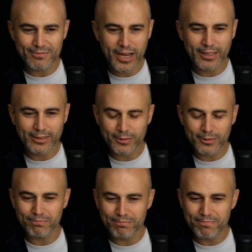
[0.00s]

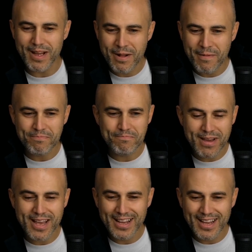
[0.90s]
They're still out
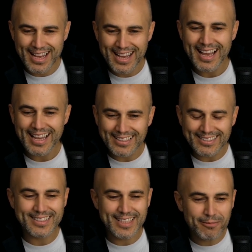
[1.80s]
there
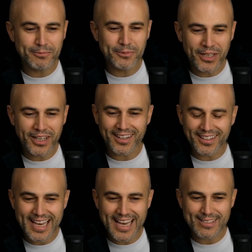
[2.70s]
somewhere.
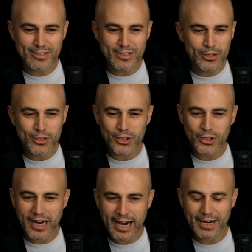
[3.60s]
Yes, not sure
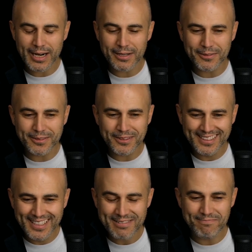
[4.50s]
how,
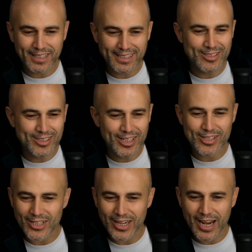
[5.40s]
but they're
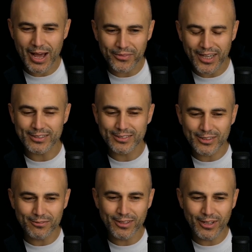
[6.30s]
still out there.
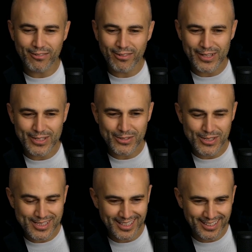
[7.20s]
So very, very
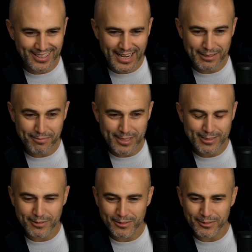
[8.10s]
interesting
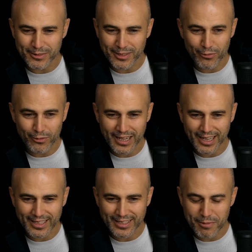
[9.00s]
elements to
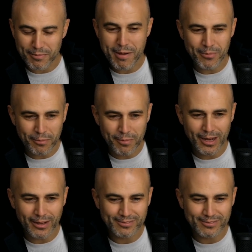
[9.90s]
definitely remember about.